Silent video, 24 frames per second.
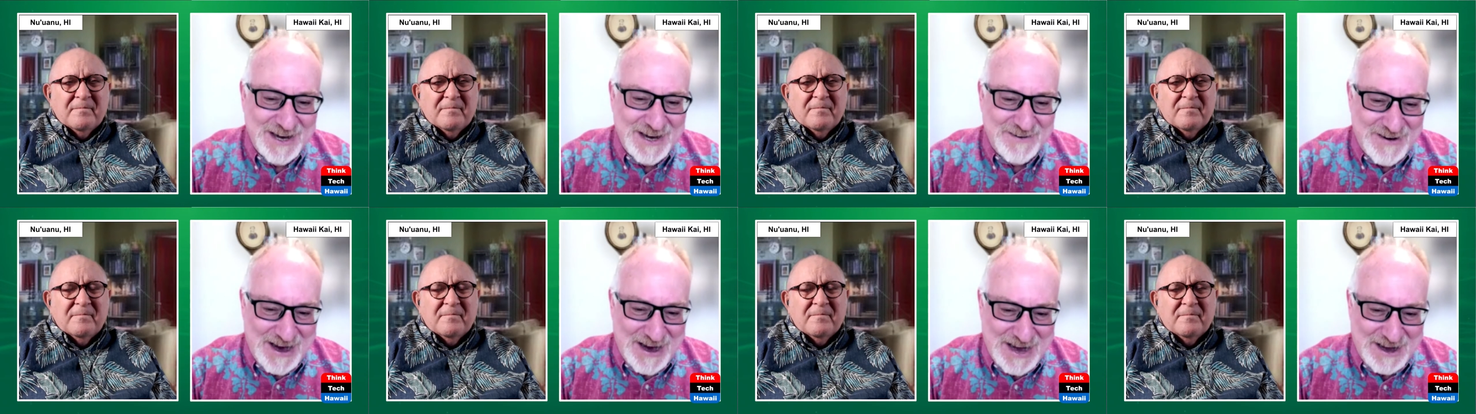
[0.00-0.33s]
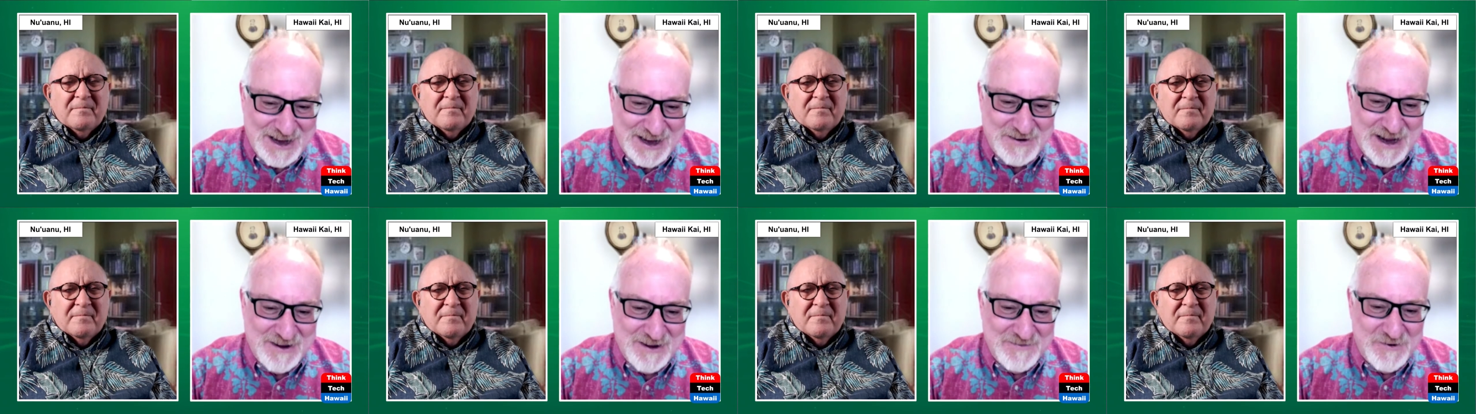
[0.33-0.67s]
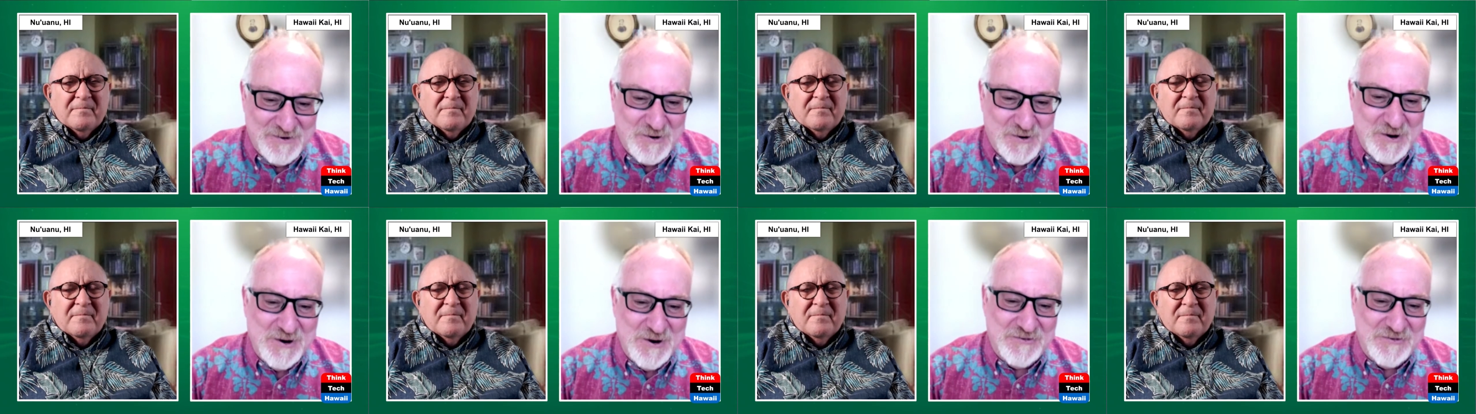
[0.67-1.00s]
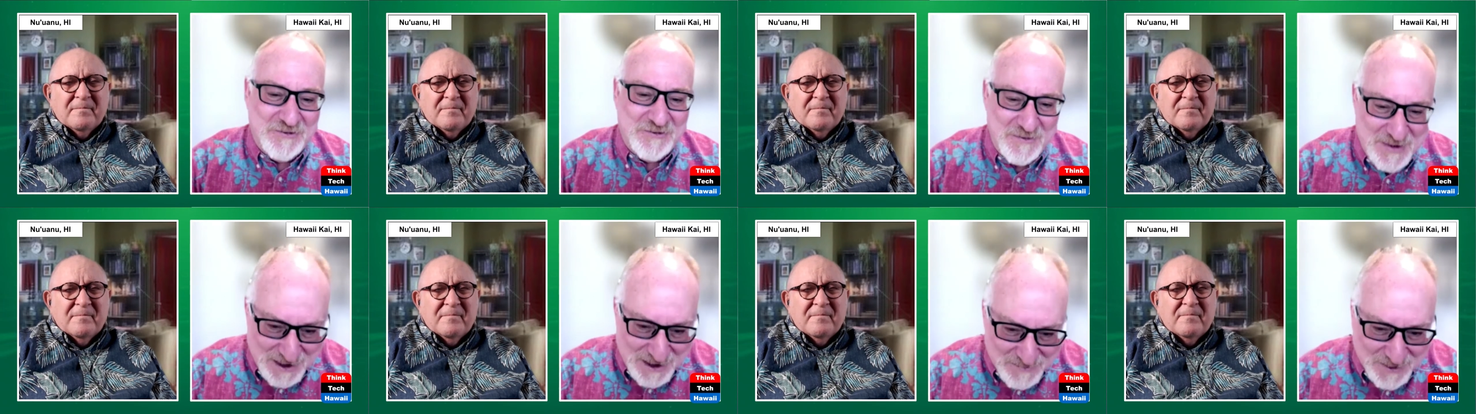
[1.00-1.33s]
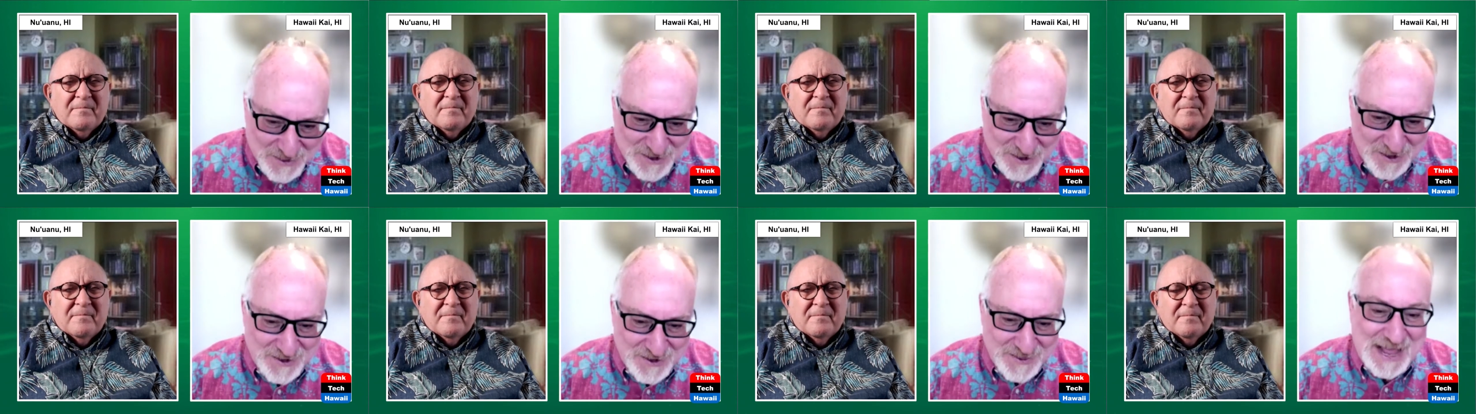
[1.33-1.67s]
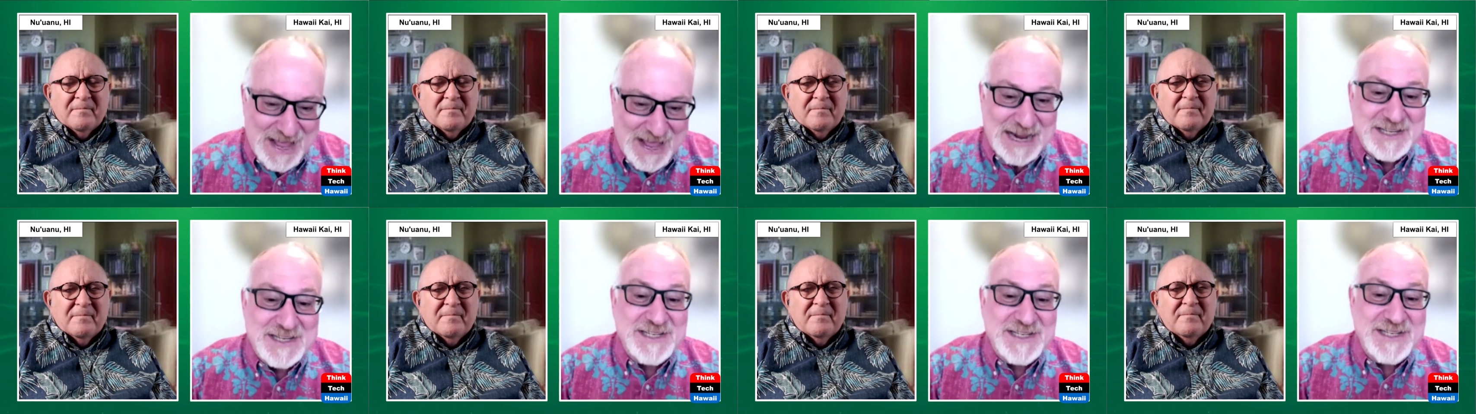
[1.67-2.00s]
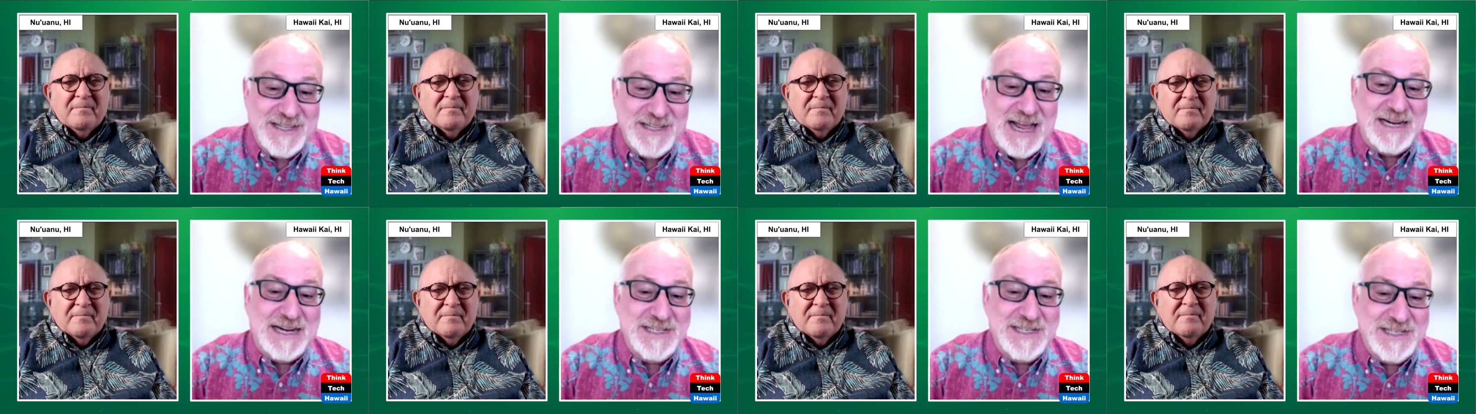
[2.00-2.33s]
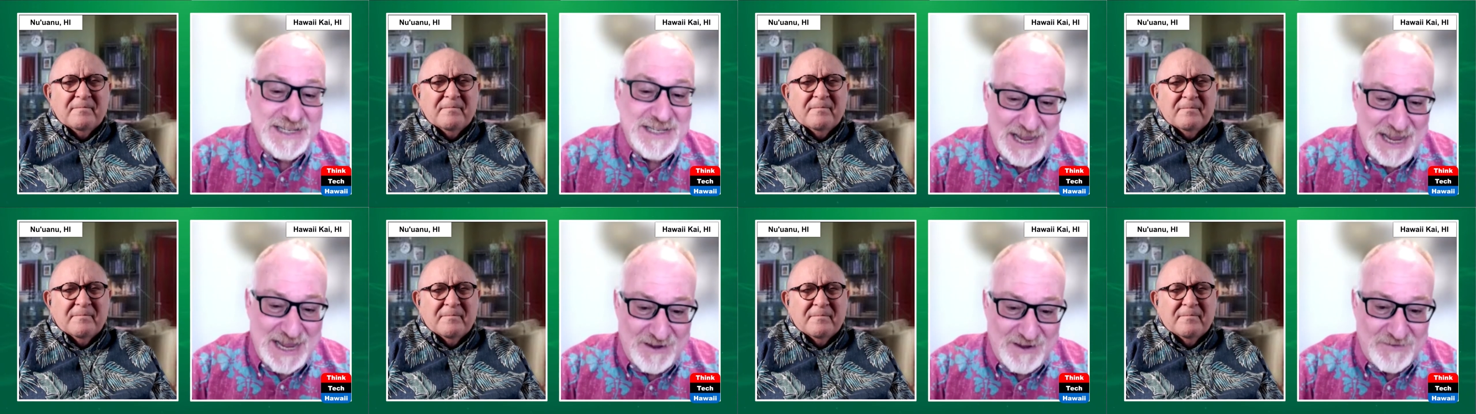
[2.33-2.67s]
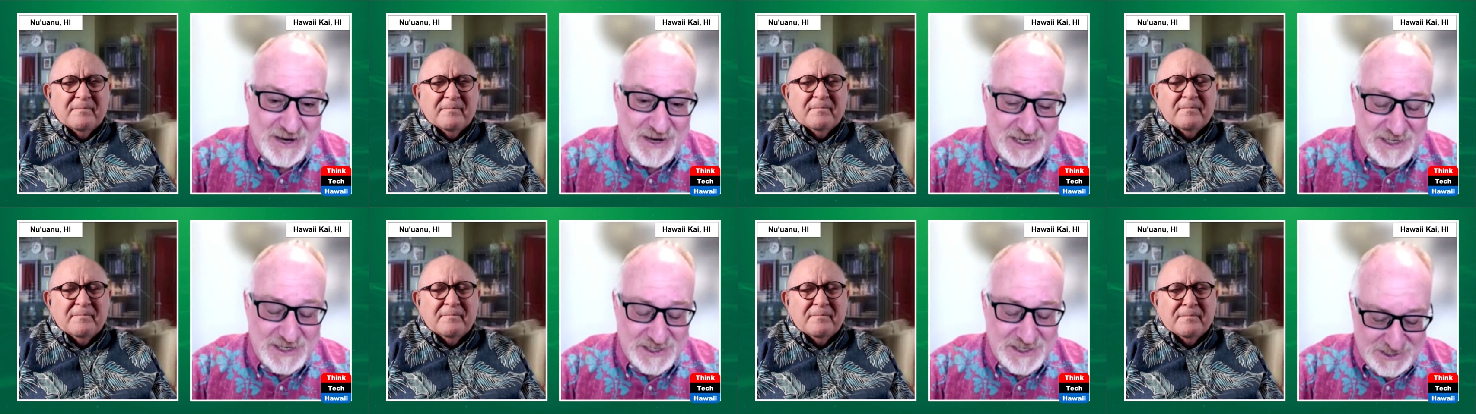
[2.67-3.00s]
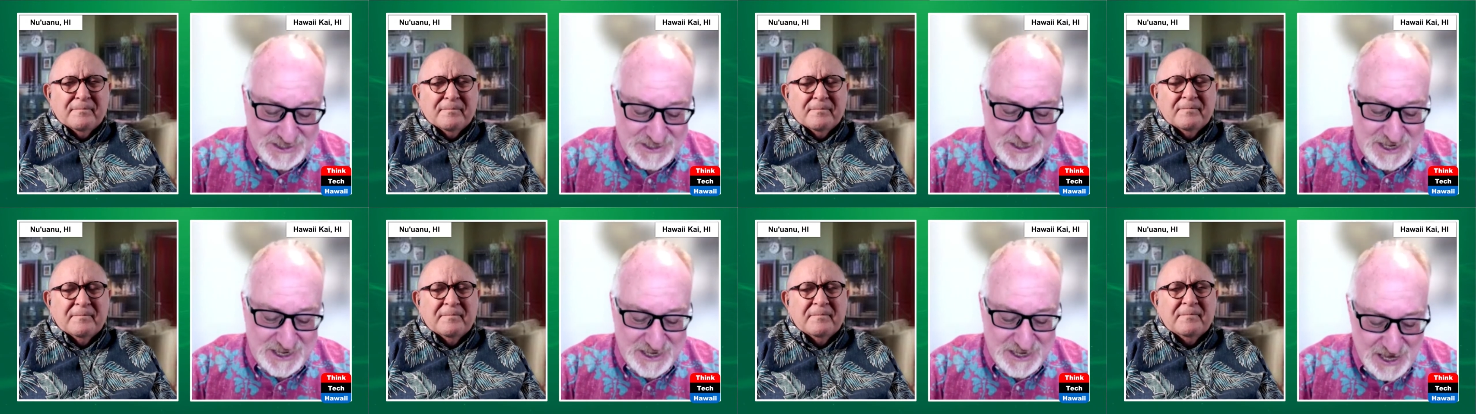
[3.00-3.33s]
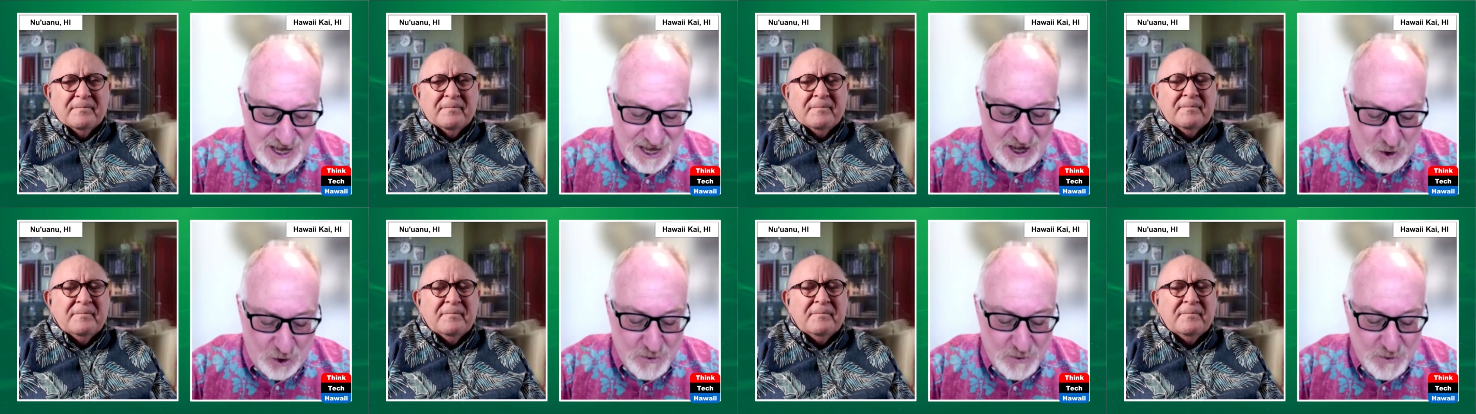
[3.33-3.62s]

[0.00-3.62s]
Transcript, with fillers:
Speaker 1: right? We have orders from Himmler. That's the evidence. Mm-hmm.